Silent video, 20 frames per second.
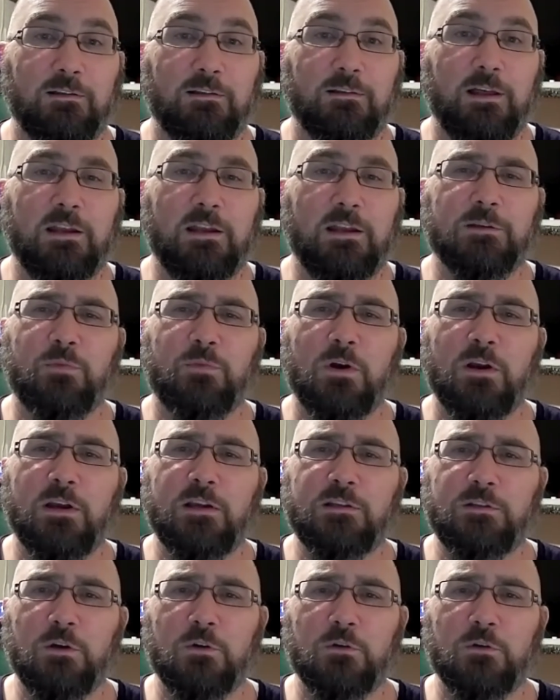Let us
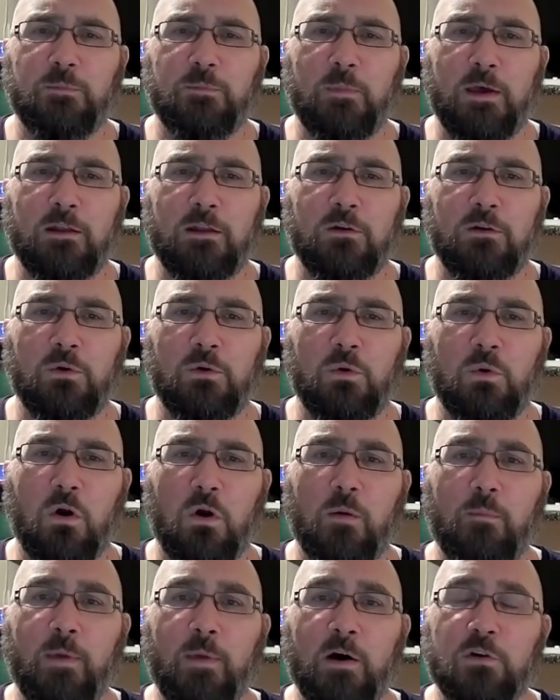praise those men who
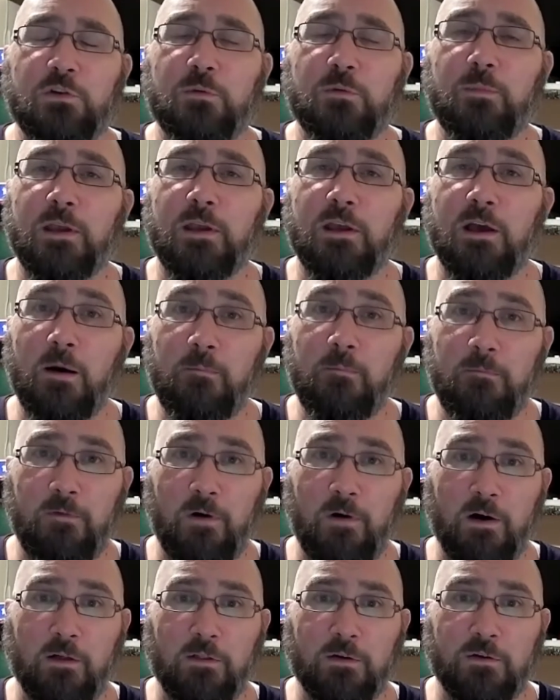are about to become
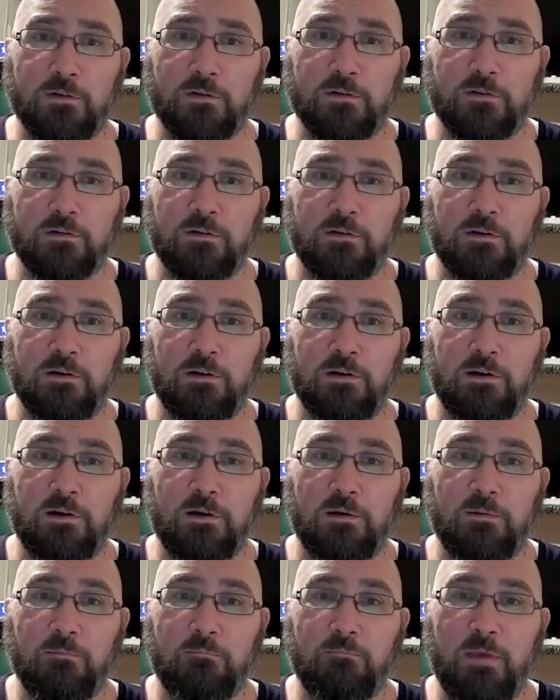fathers.
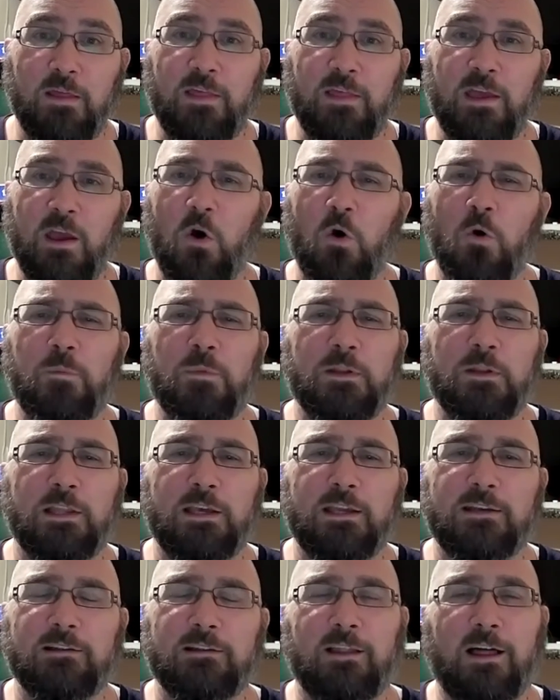May they
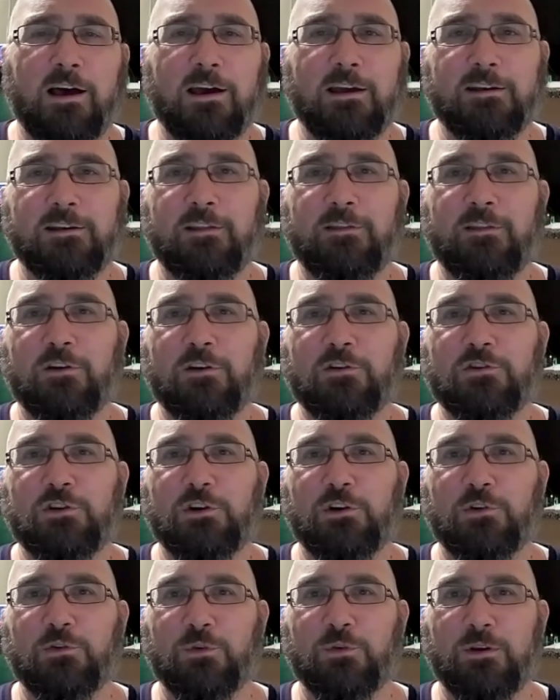openly delight in their
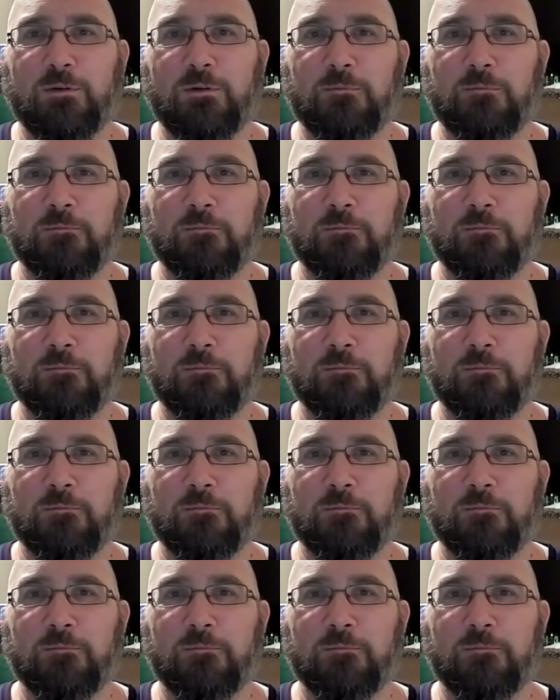children.